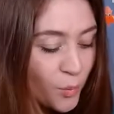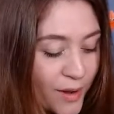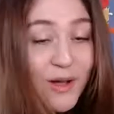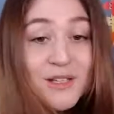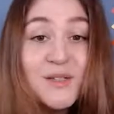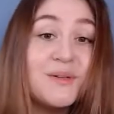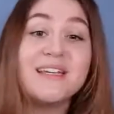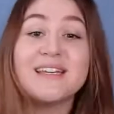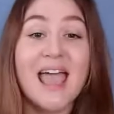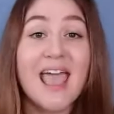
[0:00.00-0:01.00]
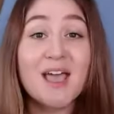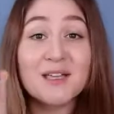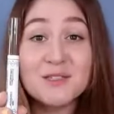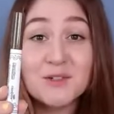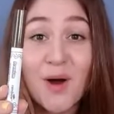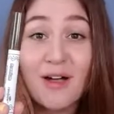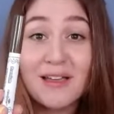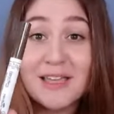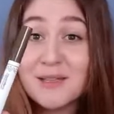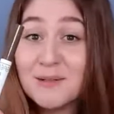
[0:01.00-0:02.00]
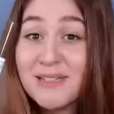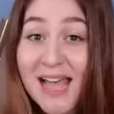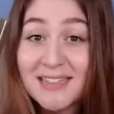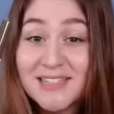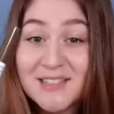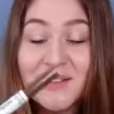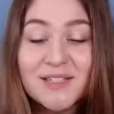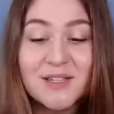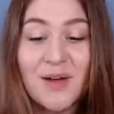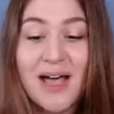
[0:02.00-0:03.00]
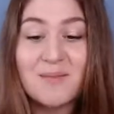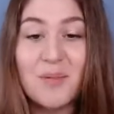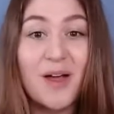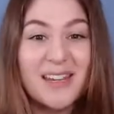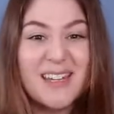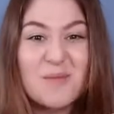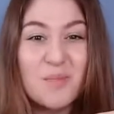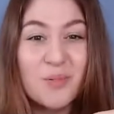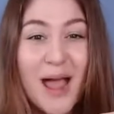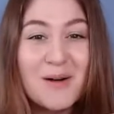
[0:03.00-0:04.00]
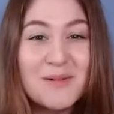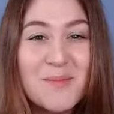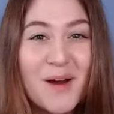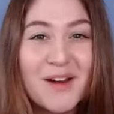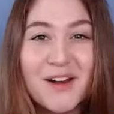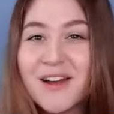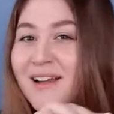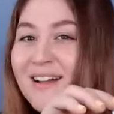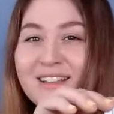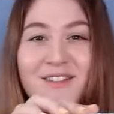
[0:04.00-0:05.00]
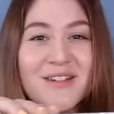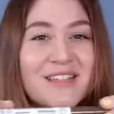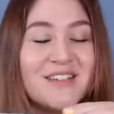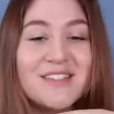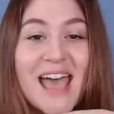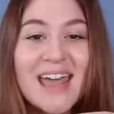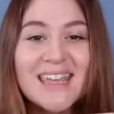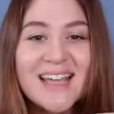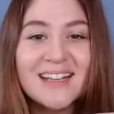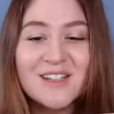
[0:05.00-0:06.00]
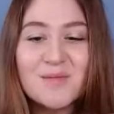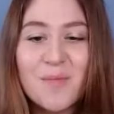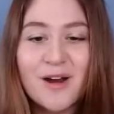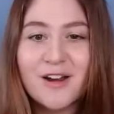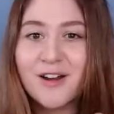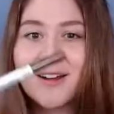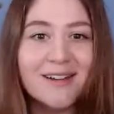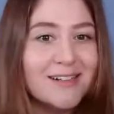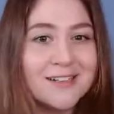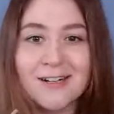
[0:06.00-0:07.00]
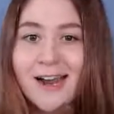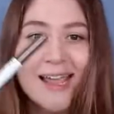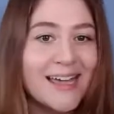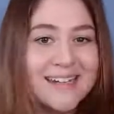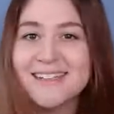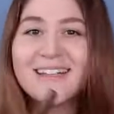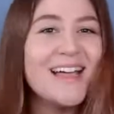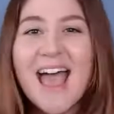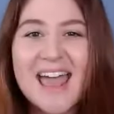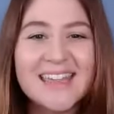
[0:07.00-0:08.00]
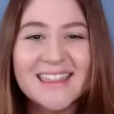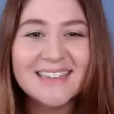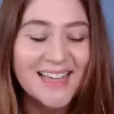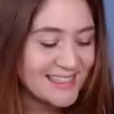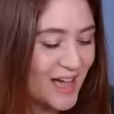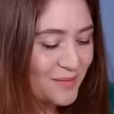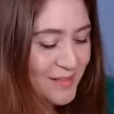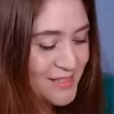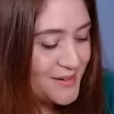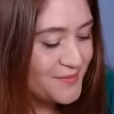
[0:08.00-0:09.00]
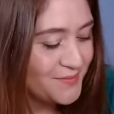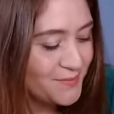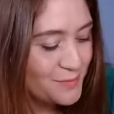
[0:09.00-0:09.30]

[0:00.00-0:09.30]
We also need a drawing utensil, so I brought in a brown marker. You can use any color marker, crayon, anything like that will do.